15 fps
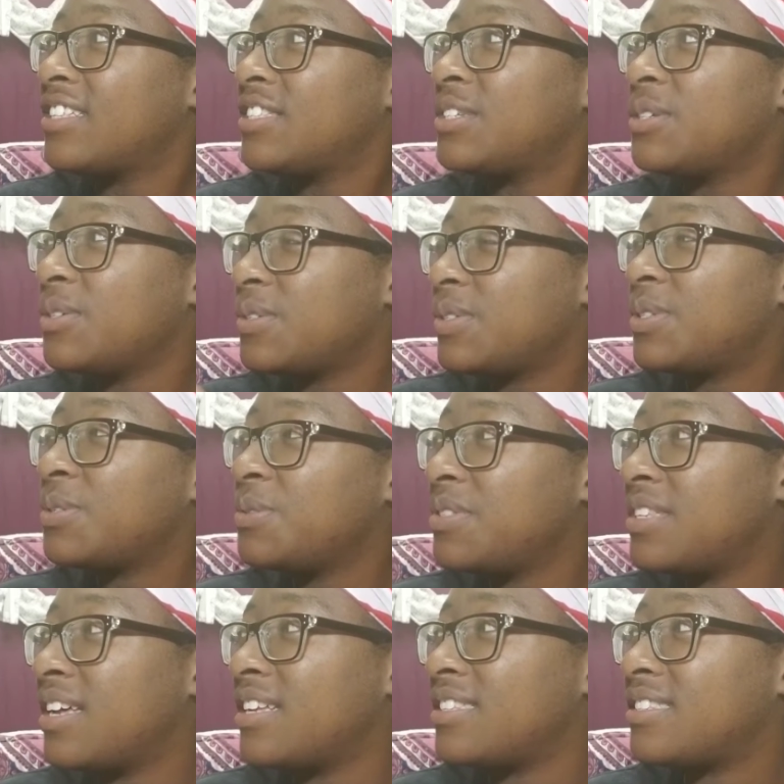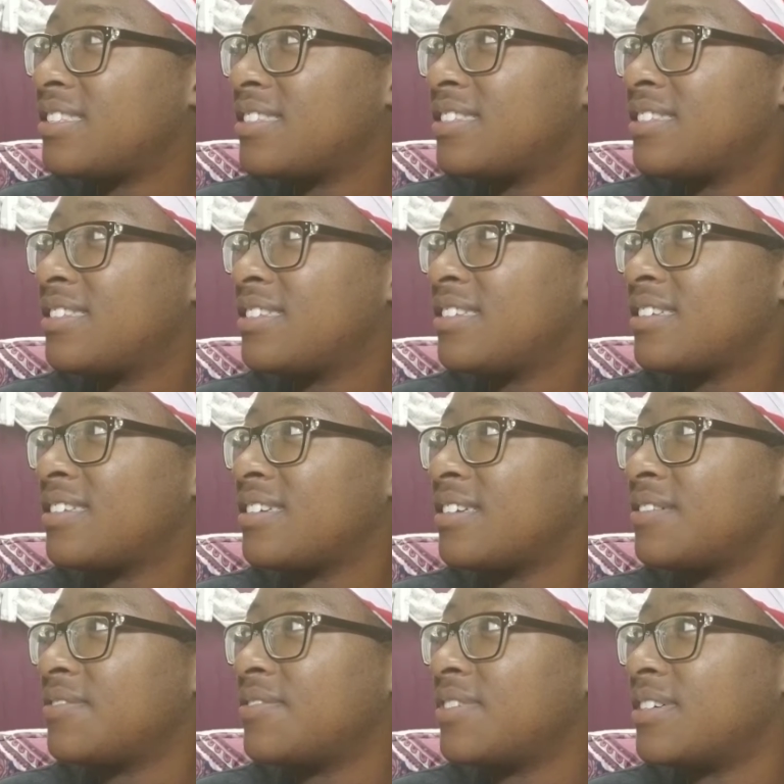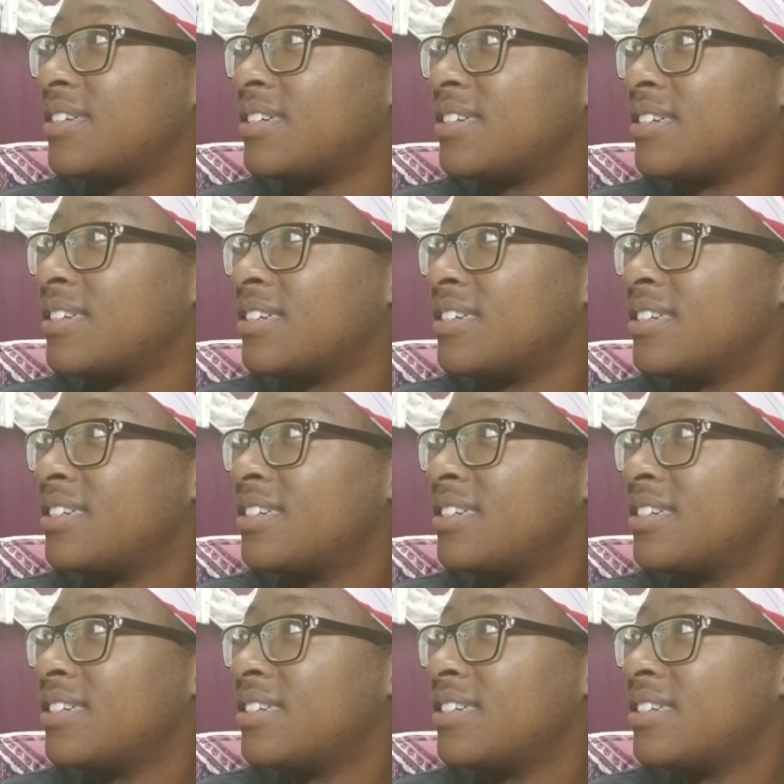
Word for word: two two sets of uh,